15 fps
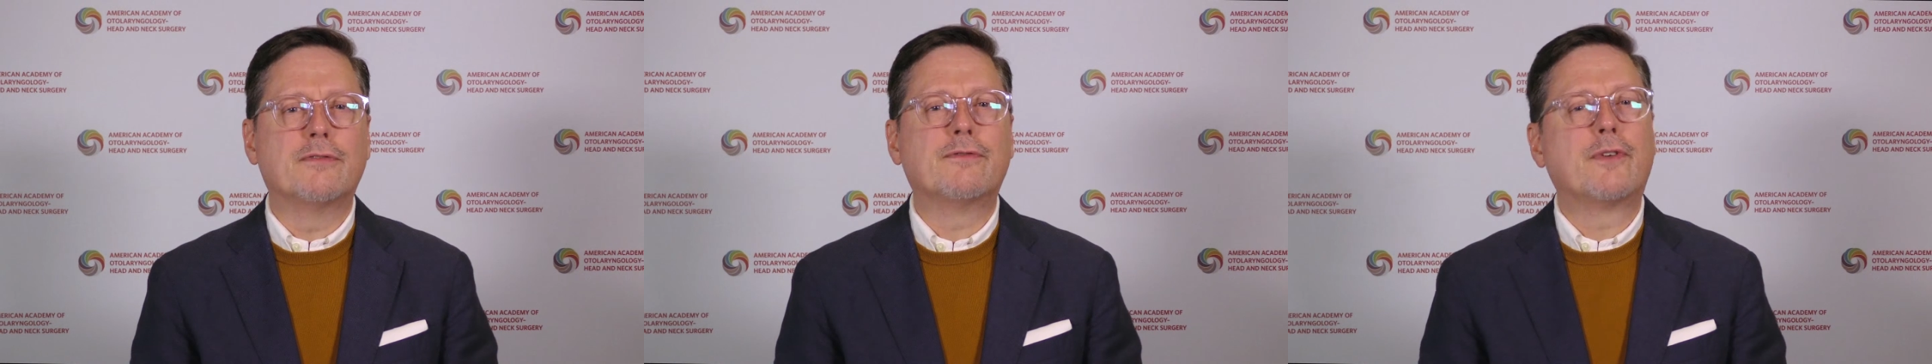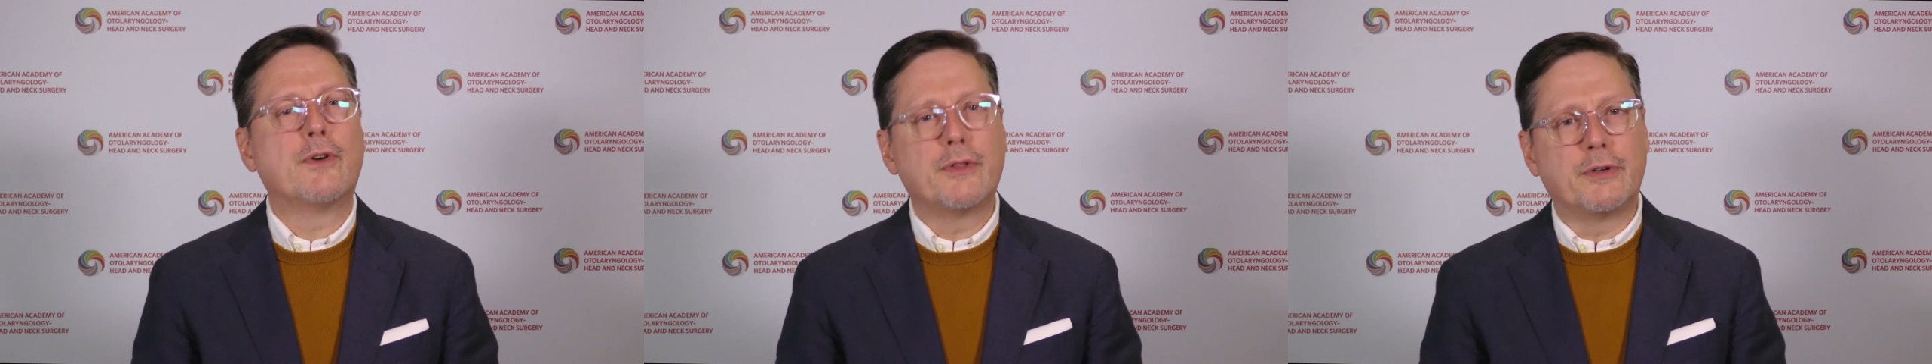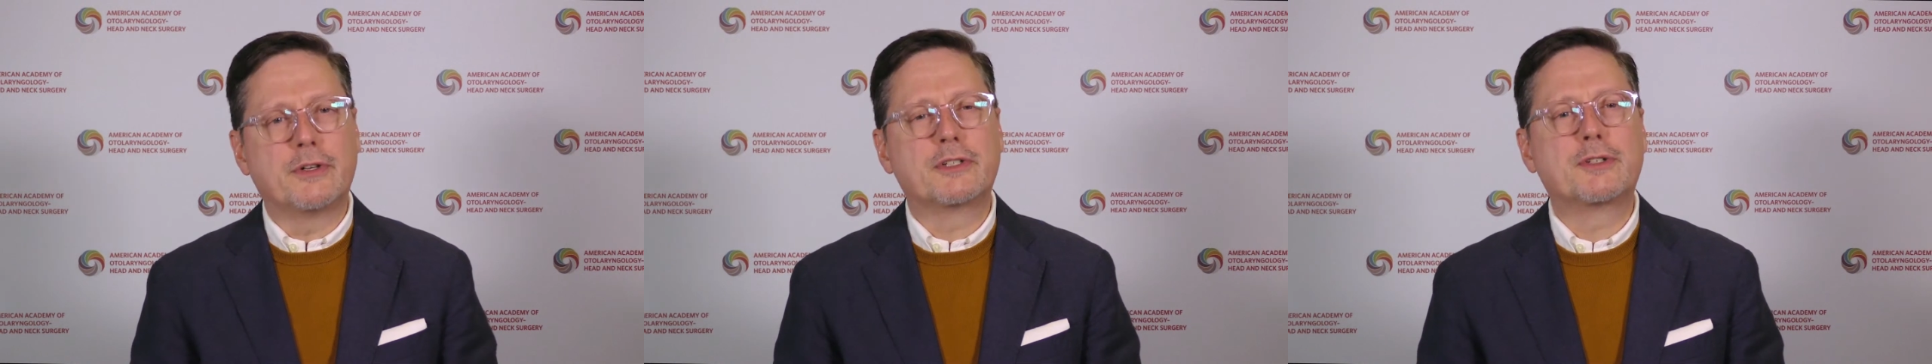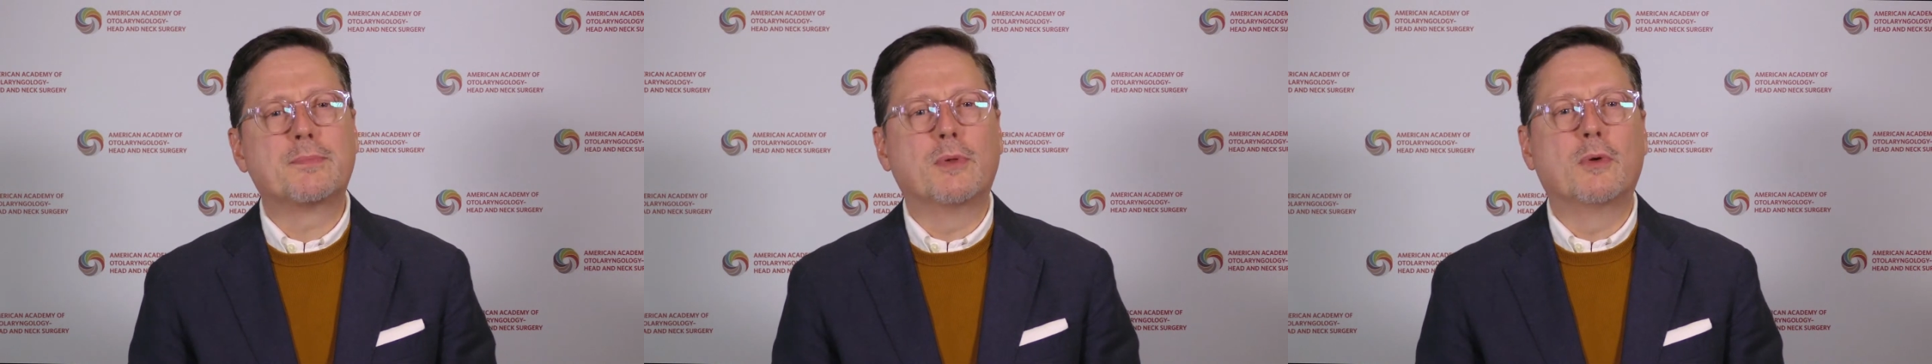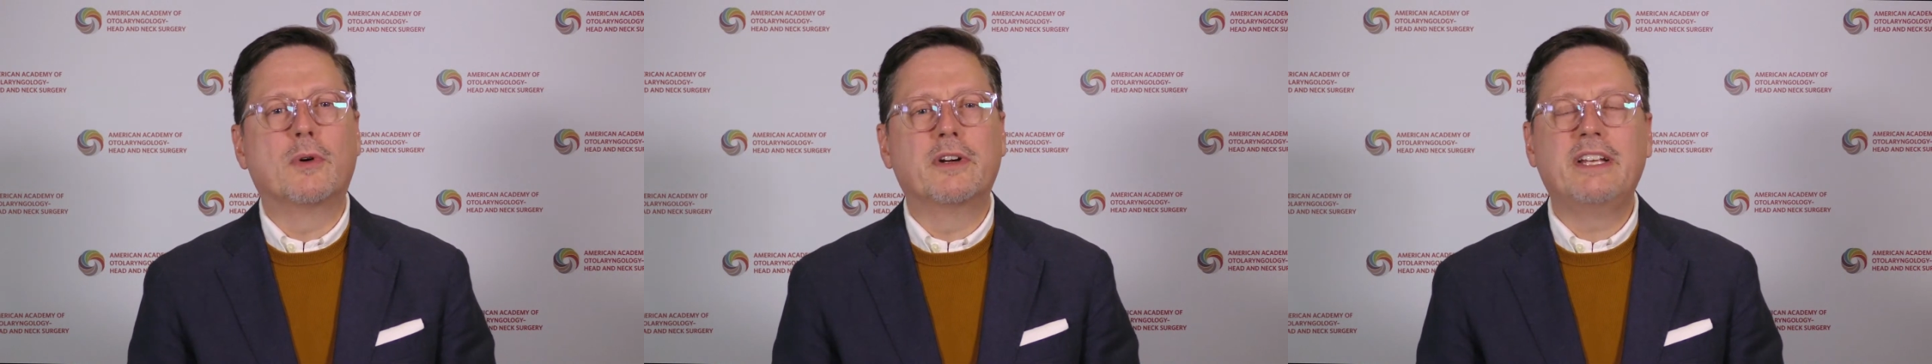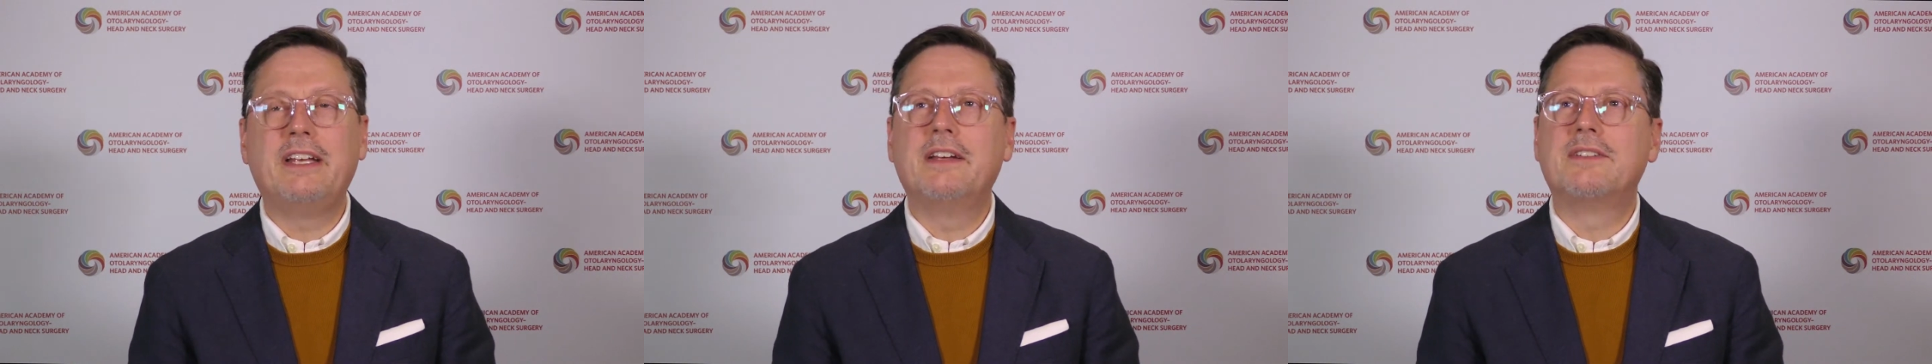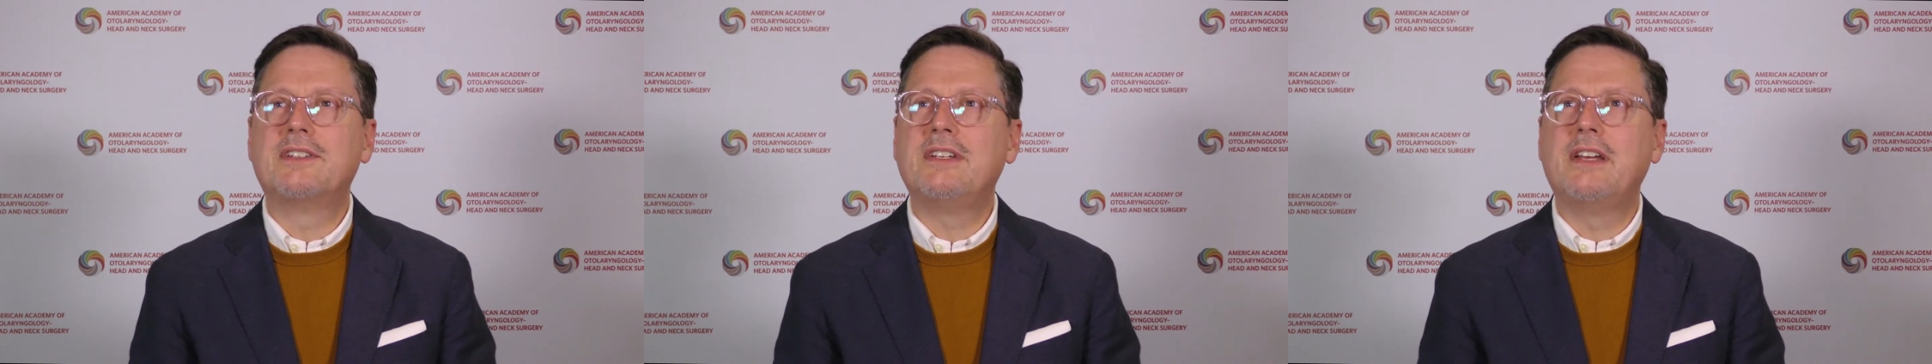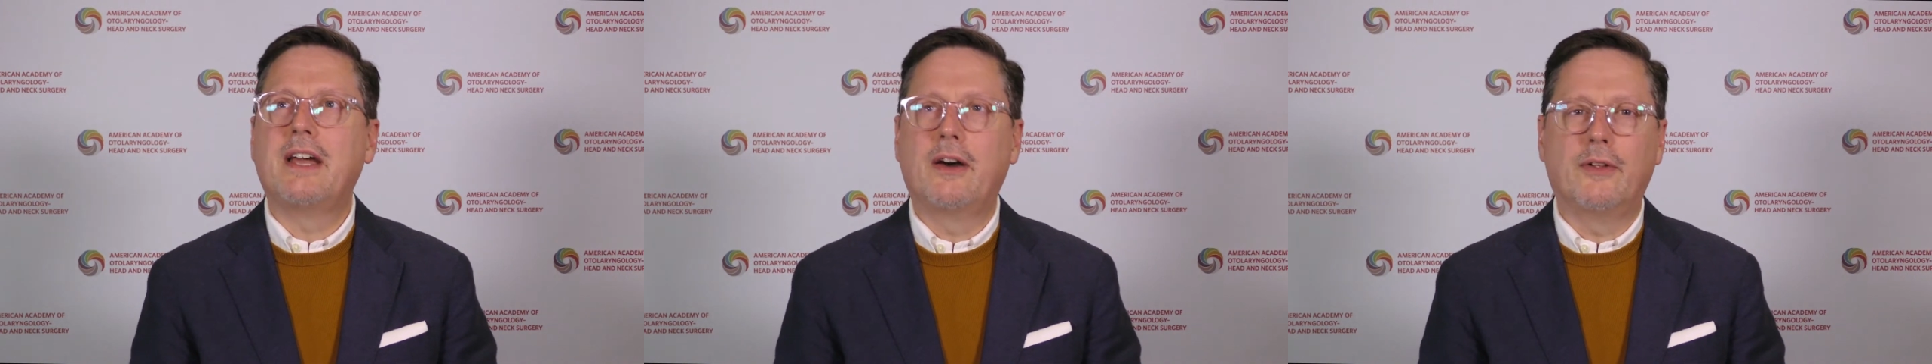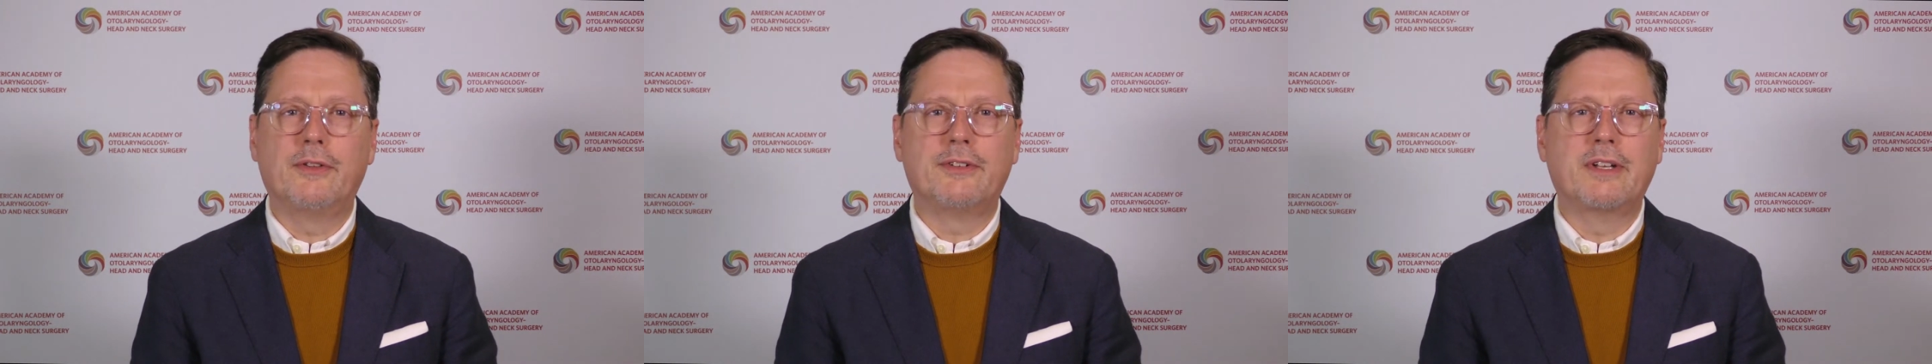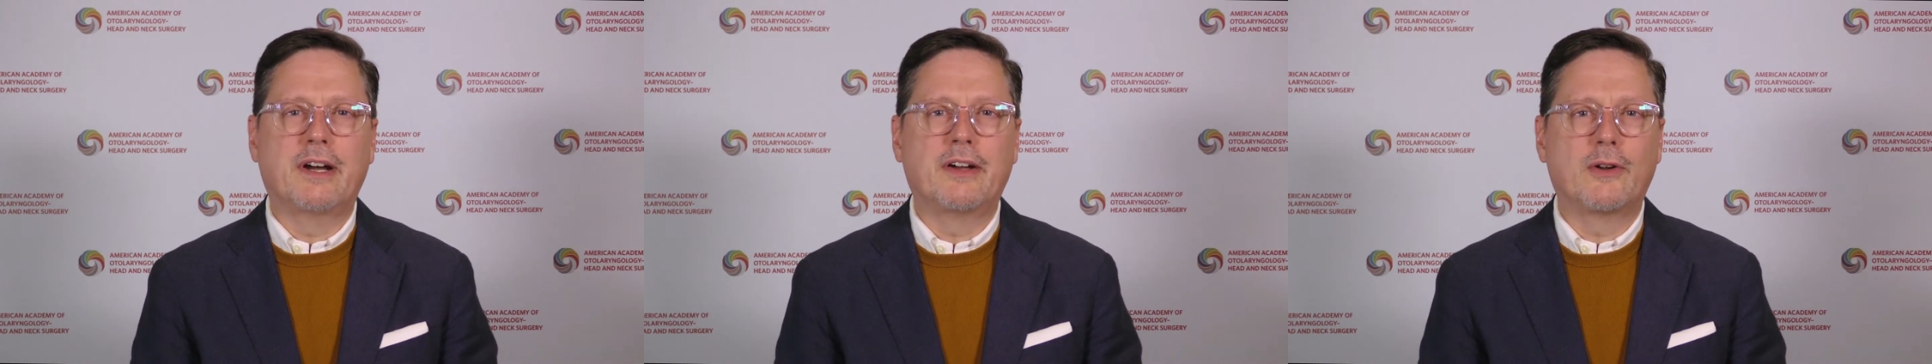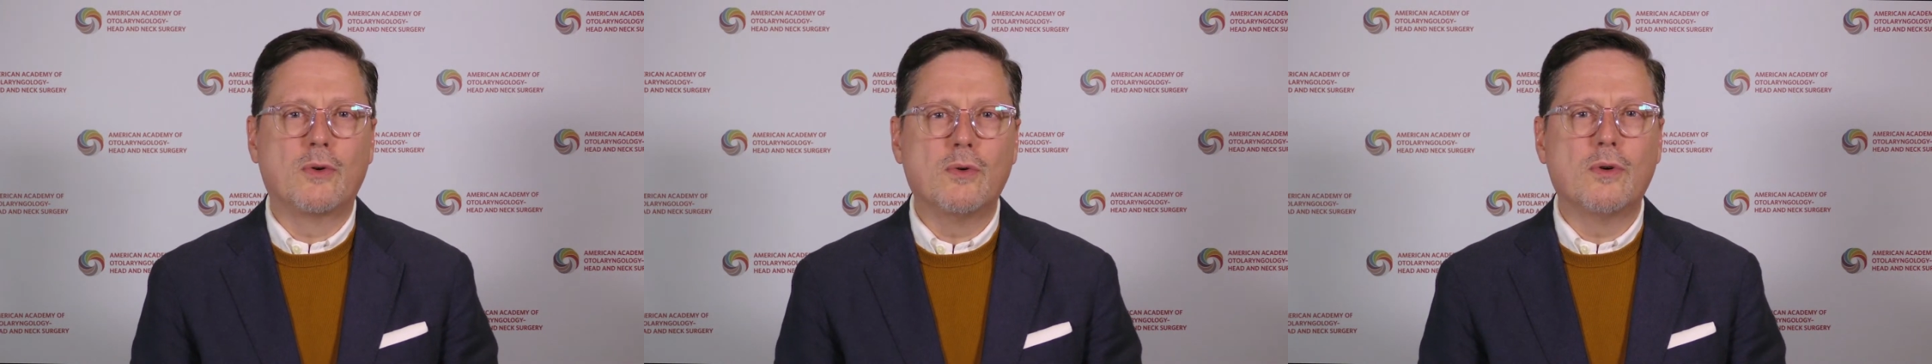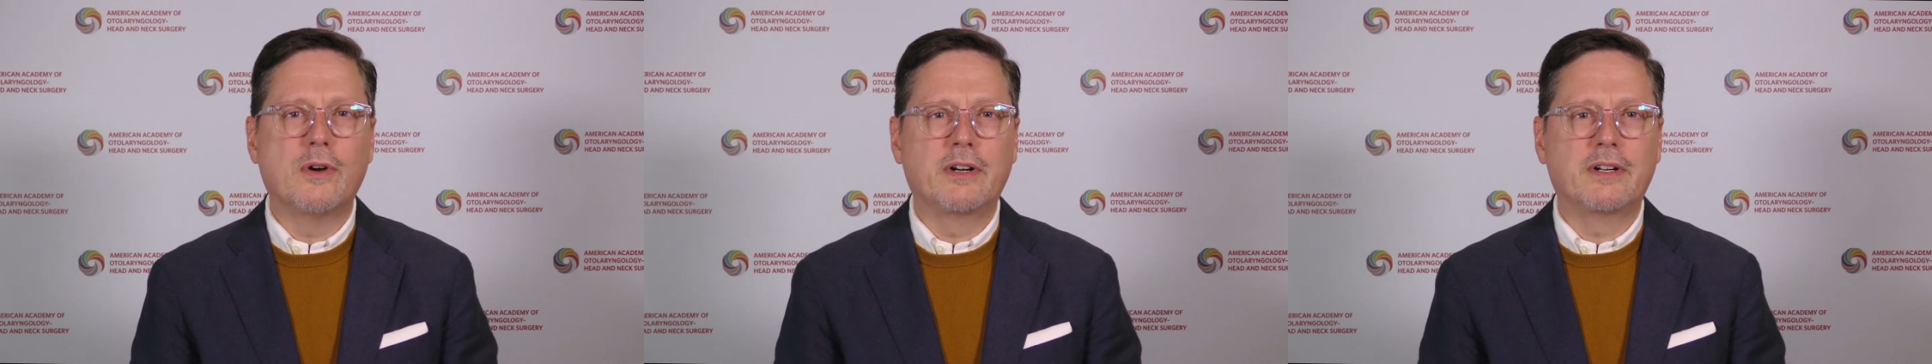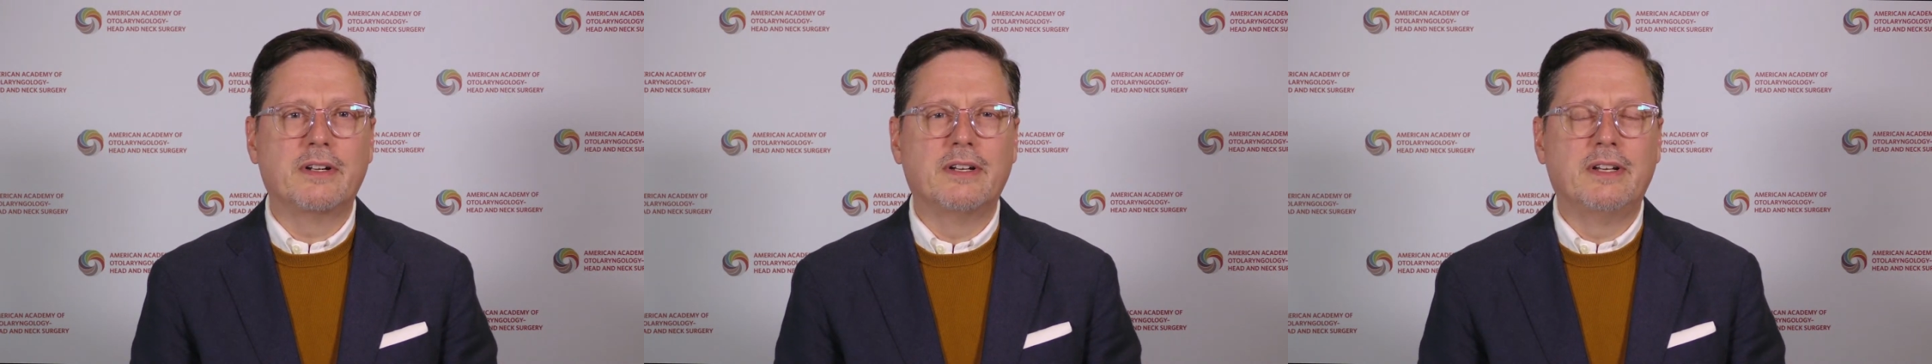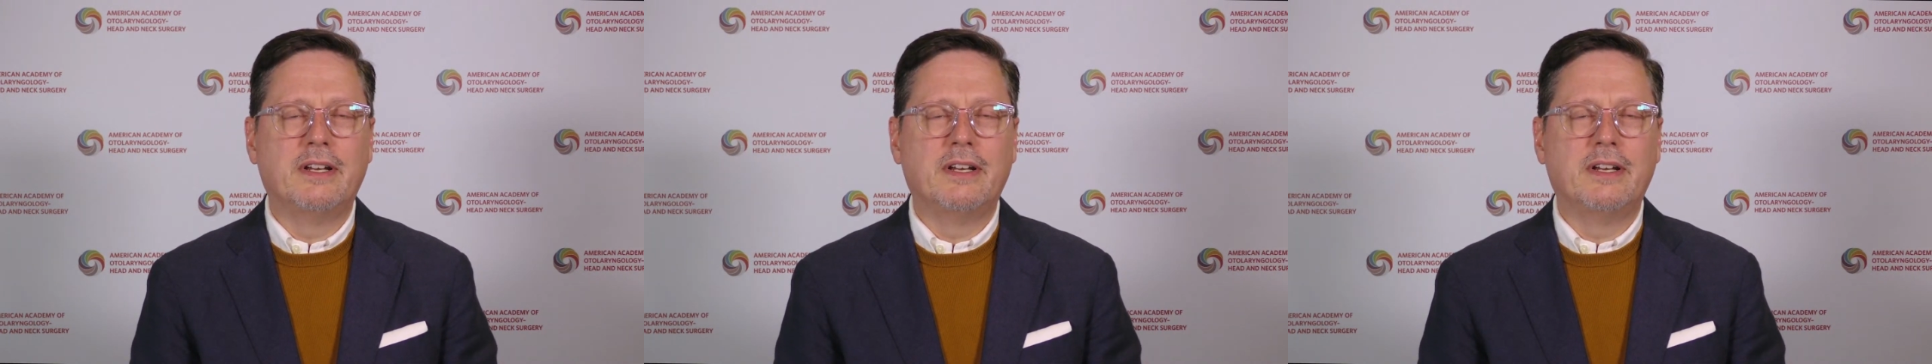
further explore enthealth.org